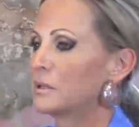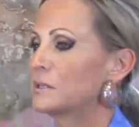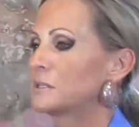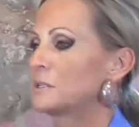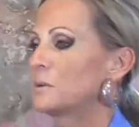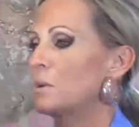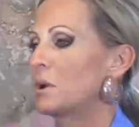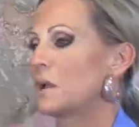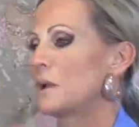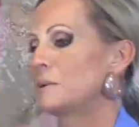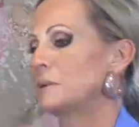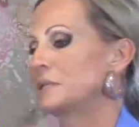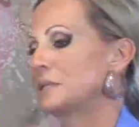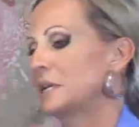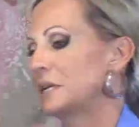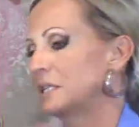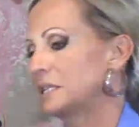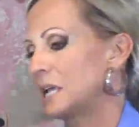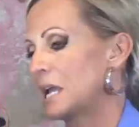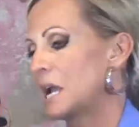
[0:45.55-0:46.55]
So I
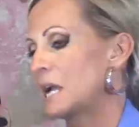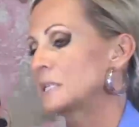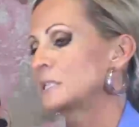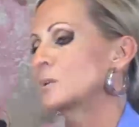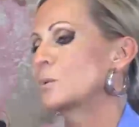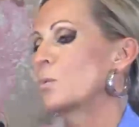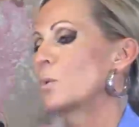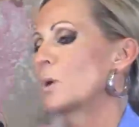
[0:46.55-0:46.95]
always like to ask